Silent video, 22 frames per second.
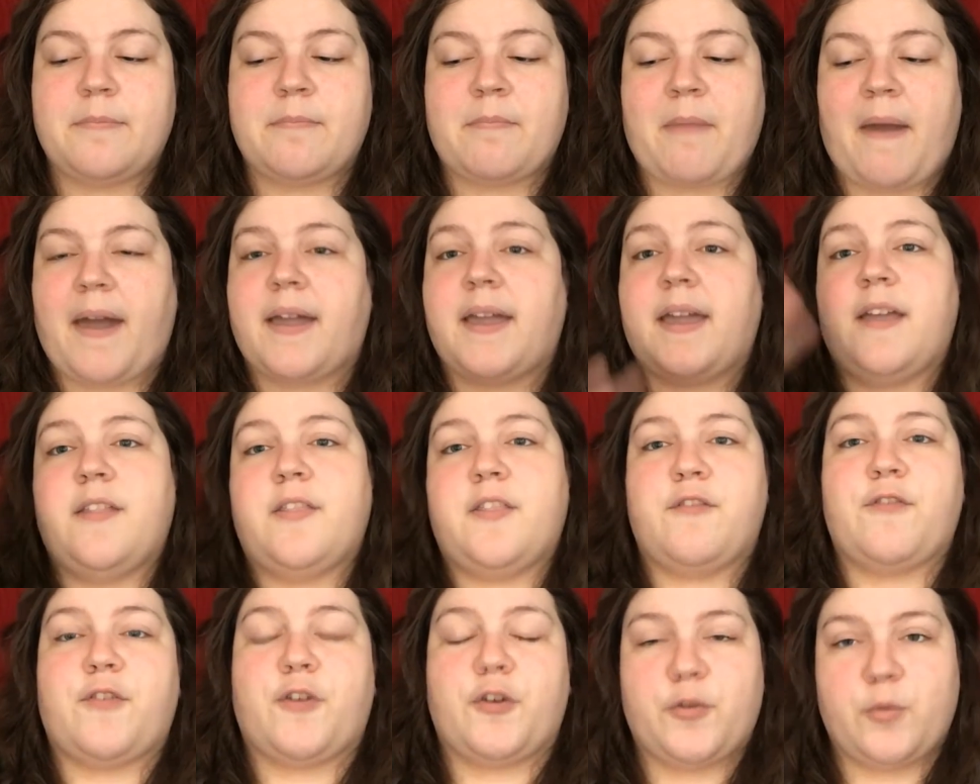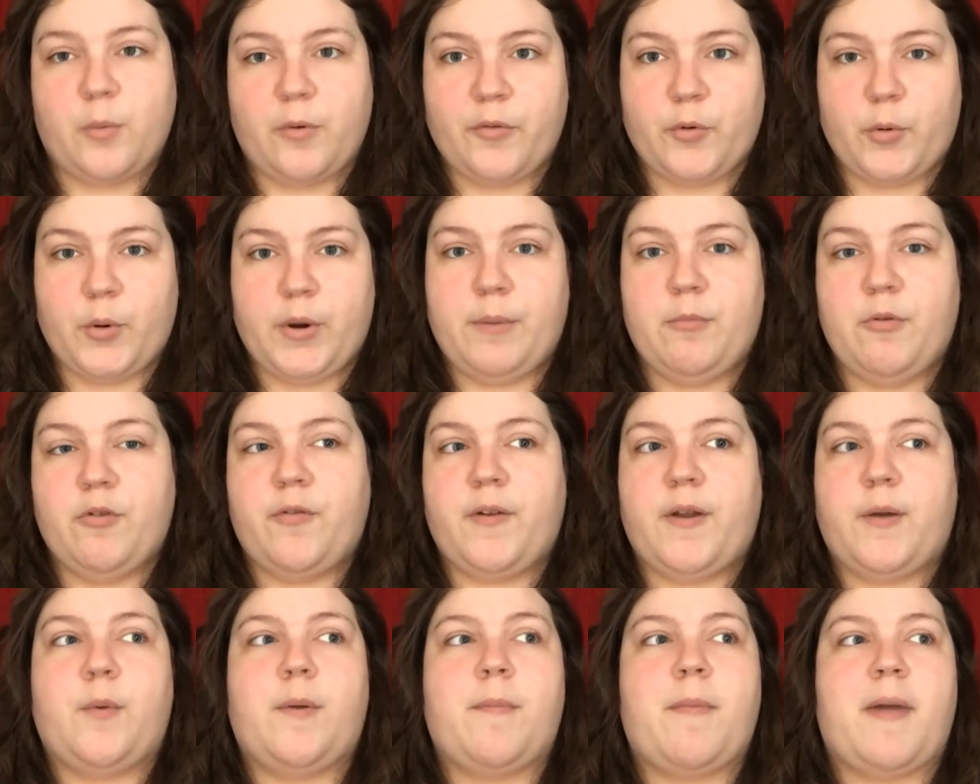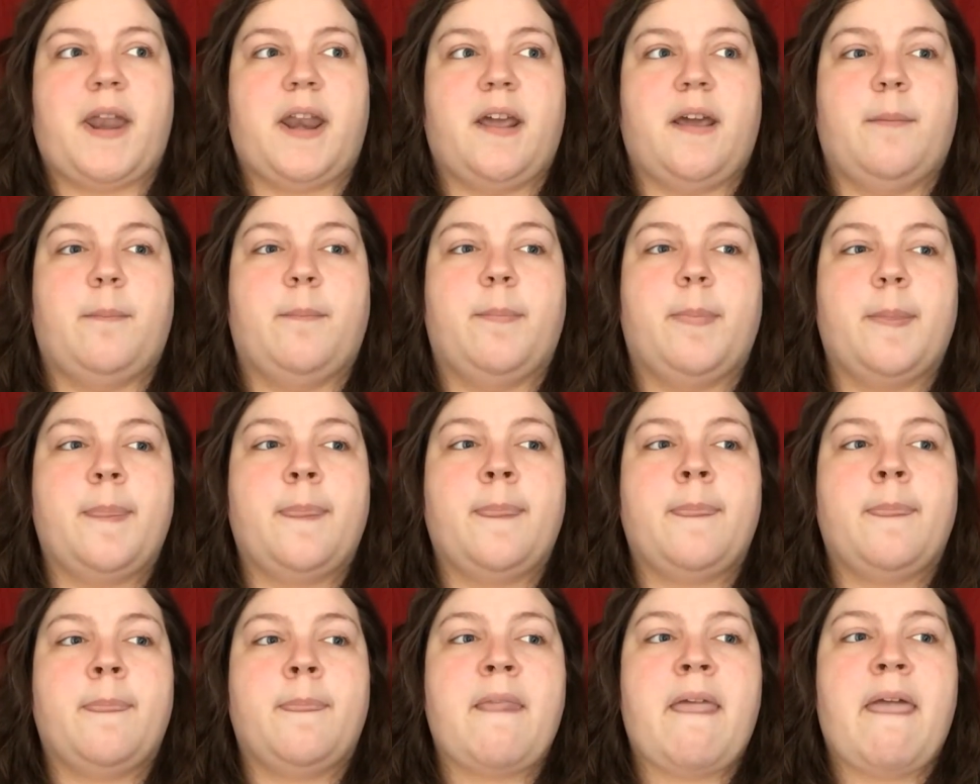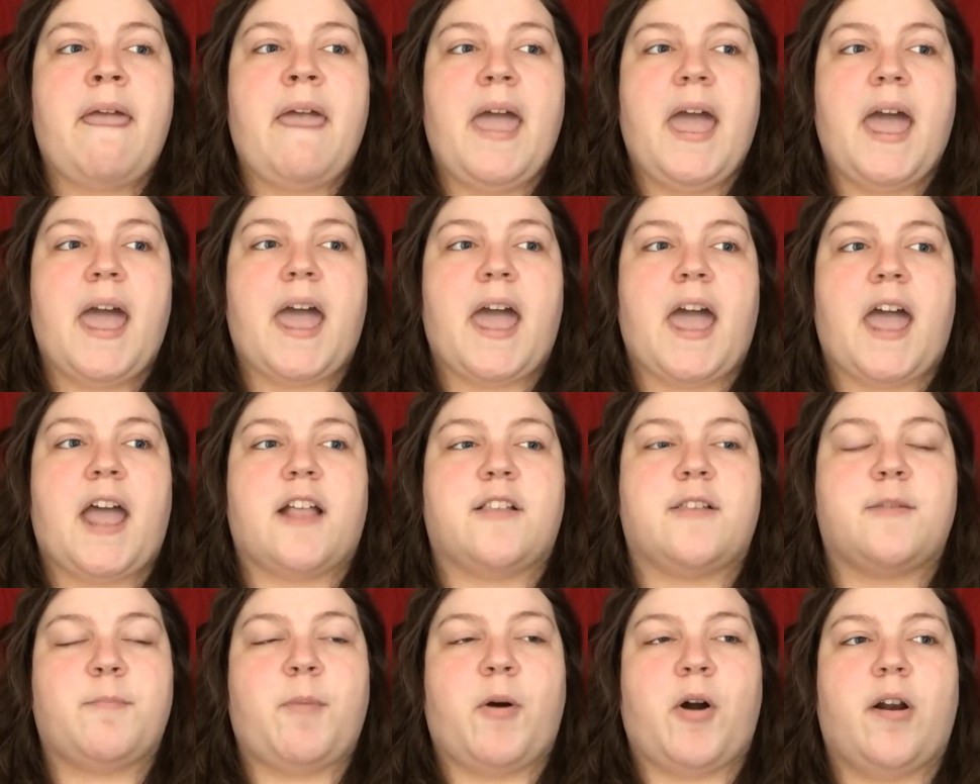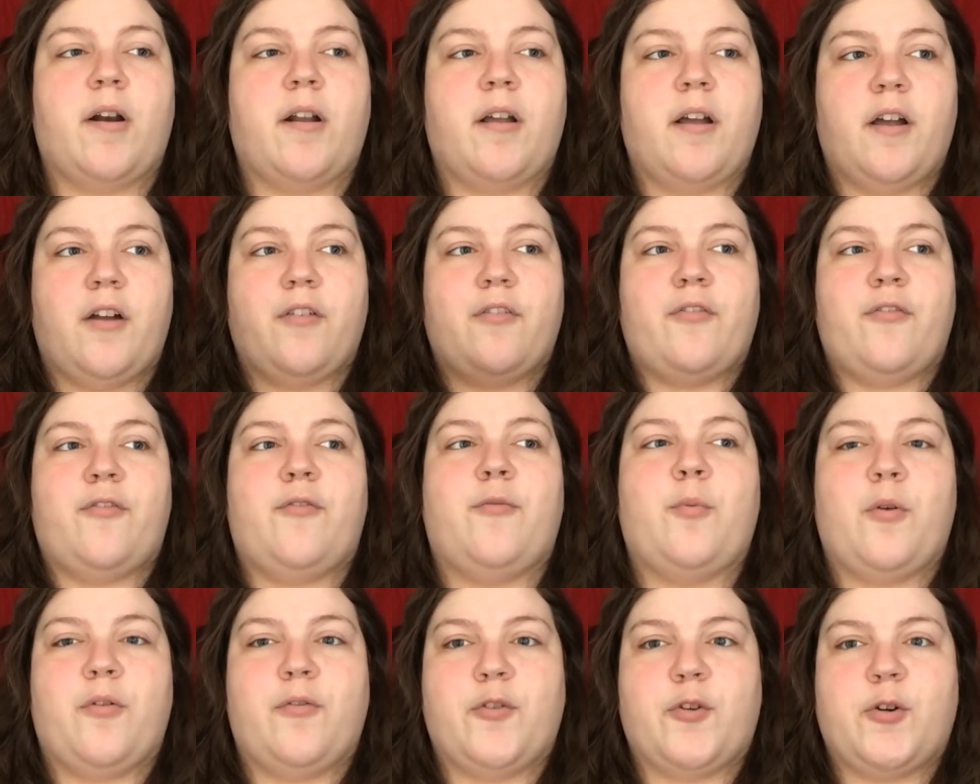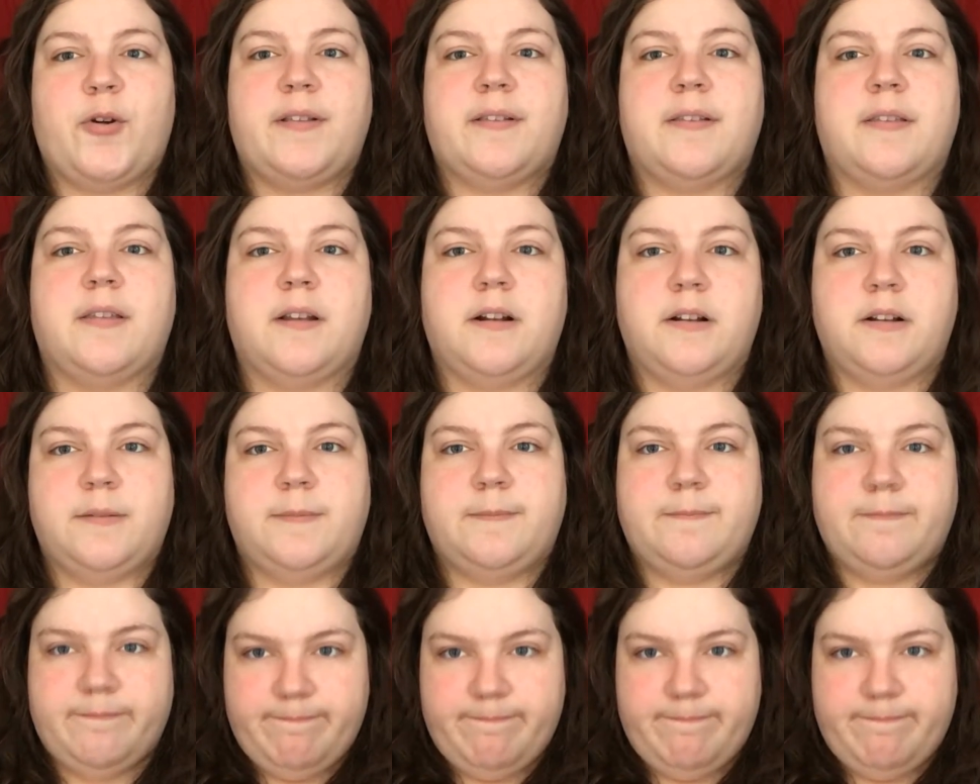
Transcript: Back in the first Wolverine movie, we met him as part of Wolverine's little